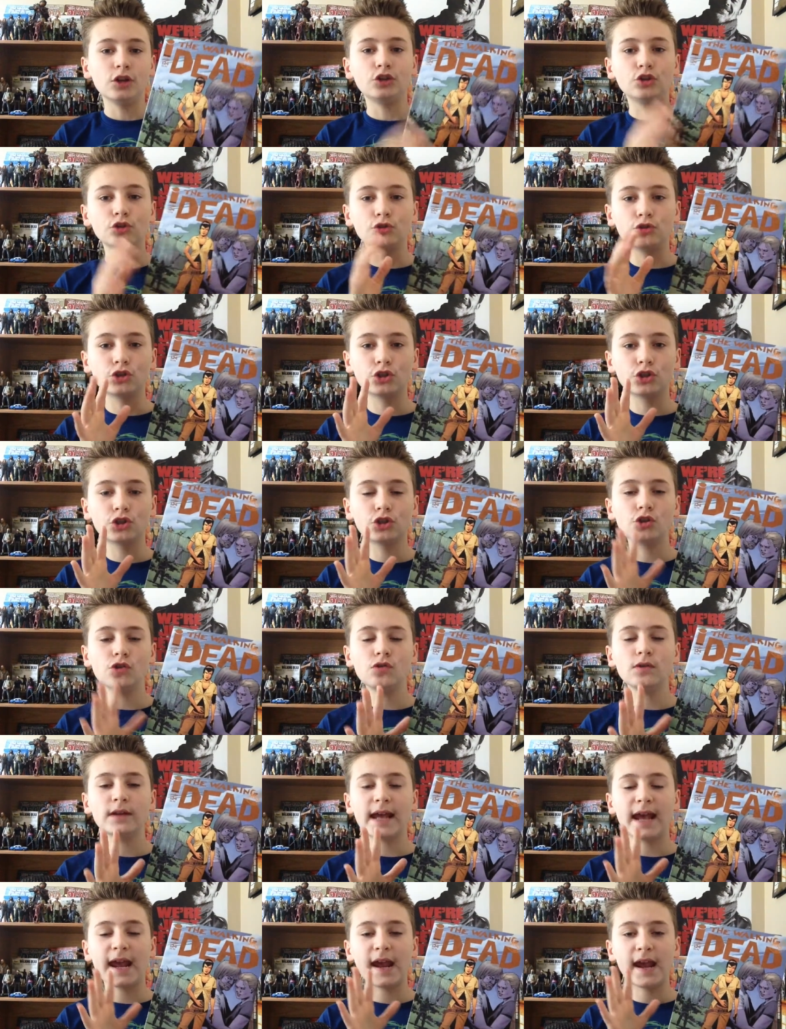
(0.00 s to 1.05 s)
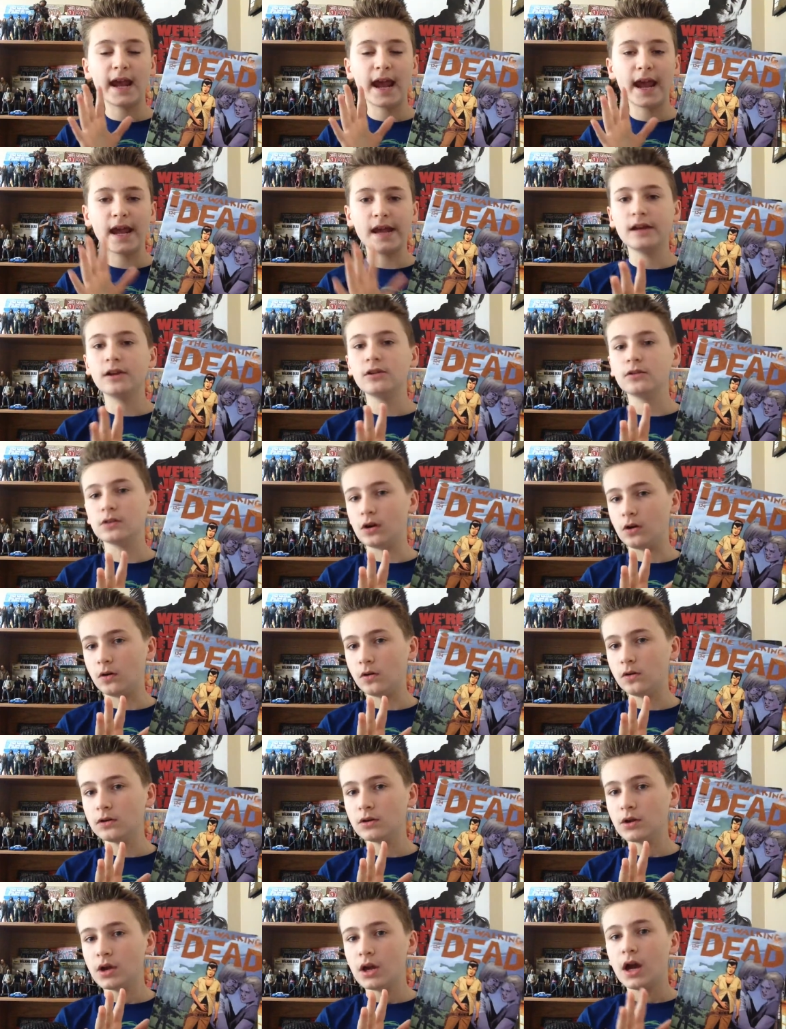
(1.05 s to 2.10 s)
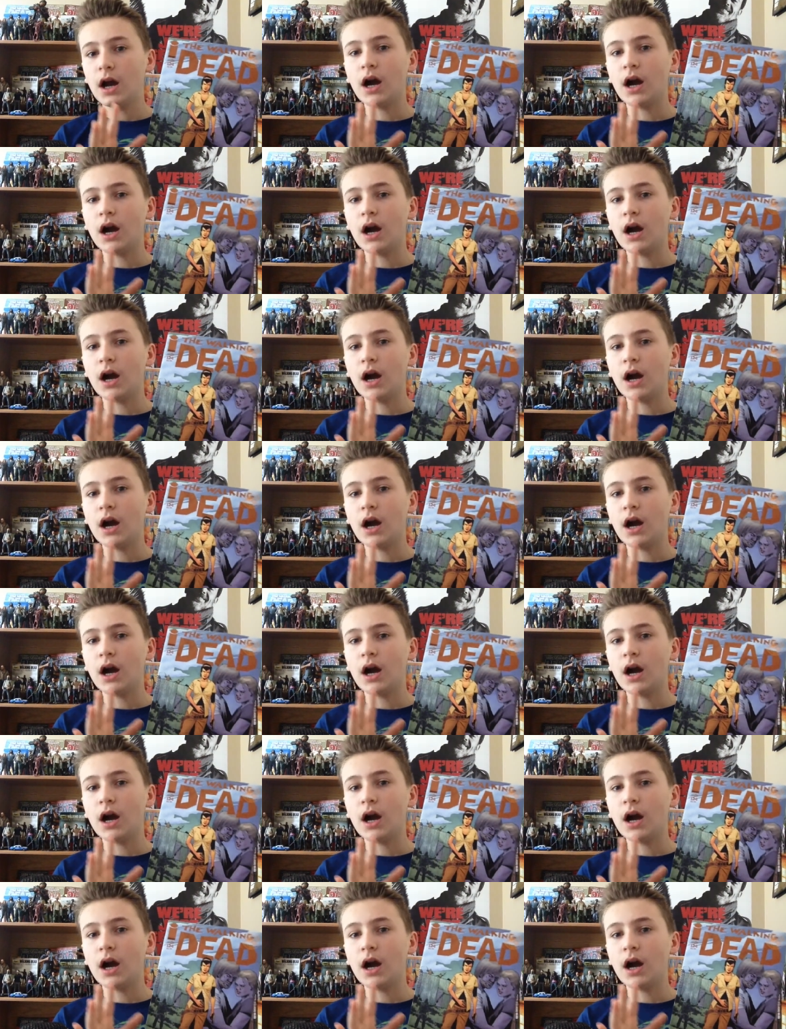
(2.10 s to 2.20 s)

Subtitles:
to shoot an arrow,